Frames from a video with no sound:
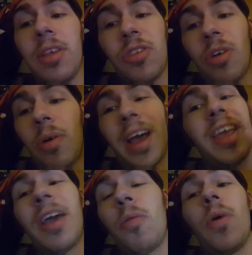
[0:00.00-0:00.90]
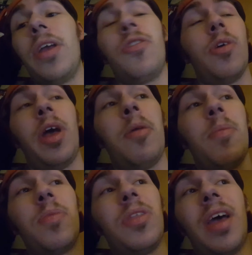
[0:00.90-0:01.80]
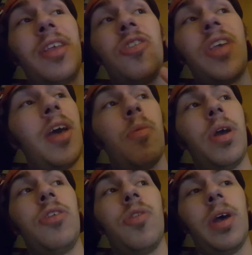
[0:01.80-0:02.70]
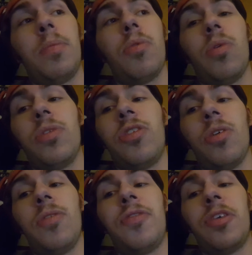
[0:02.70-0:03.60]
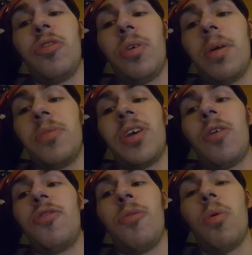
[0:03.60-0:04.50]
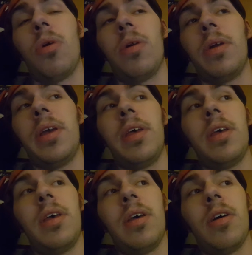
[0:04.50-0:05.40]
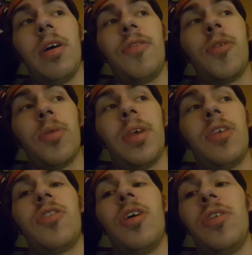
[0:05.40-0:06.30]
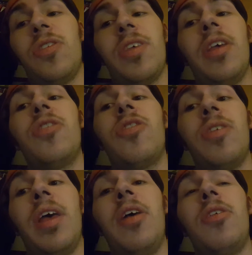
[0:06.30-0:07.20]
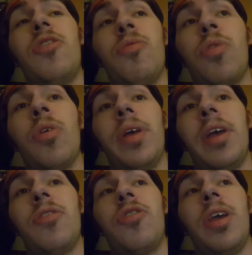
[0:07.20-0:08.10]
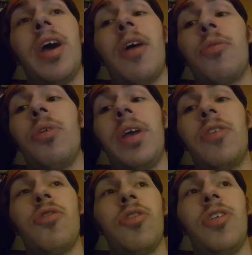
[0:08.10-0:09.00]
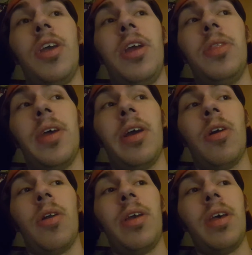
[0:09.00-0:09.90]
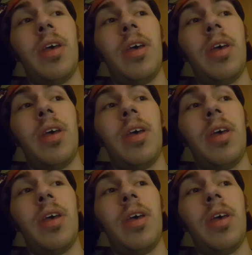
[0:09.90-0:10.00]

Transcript: So I can't wait until I. I just can't wait until April until it officially comes out for uh, for this because it's it's really it got really interesting there.